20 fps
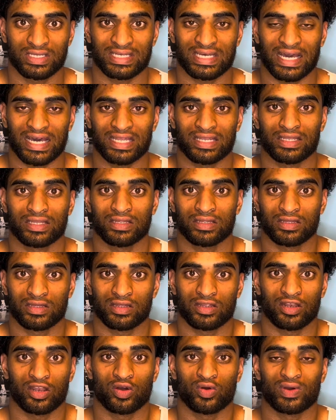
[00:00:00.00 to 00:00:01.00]
and
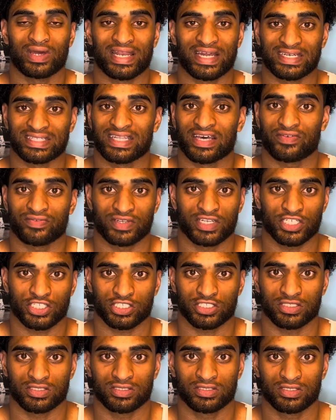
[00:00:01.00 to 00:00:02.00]
lower leg definition.